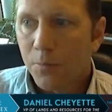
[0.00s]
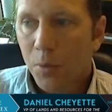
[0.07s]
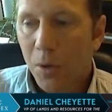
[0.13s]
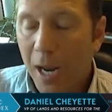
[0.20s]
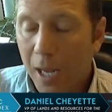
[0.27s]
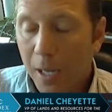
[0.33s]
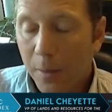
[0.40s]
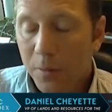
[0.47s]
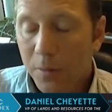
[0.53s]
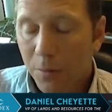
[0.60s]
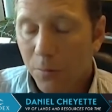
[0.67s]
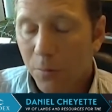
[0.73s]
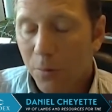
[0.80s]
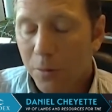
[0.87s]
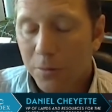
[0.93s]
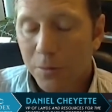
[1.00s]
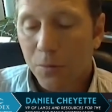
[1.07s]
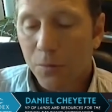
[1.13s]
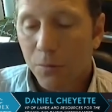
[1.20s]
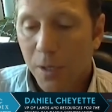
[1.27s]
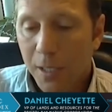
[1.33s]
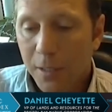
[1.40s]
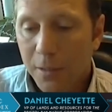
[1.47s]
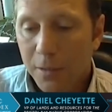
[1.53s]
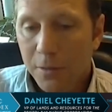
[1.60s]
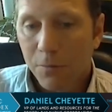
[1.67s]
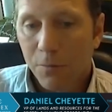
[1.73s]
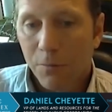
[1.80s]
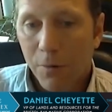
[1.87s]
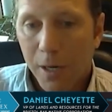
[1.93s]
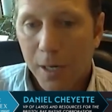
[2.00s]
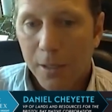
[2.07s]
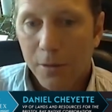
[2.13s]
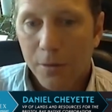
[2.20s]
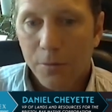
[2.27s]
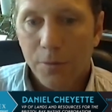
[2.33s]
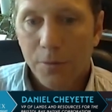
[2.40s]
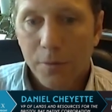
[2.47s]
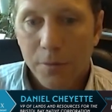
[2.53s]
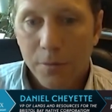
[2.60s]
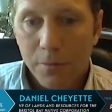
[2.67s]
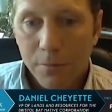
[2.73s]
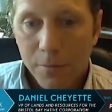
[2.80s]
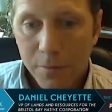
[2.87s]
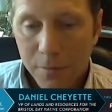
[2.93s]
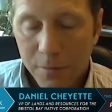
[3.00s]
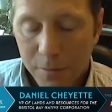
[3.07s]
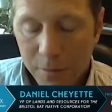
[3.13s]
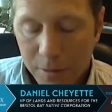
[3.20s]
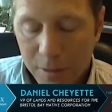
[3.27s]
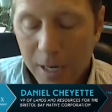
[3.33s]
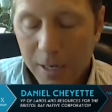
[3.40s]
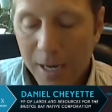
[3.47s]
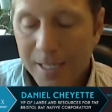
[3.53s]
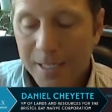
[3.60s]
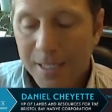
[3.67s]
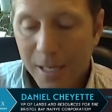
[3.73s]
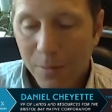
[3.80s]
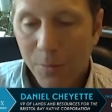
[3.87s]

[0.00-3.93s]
perhaps the world's greatest wild sockeye salmon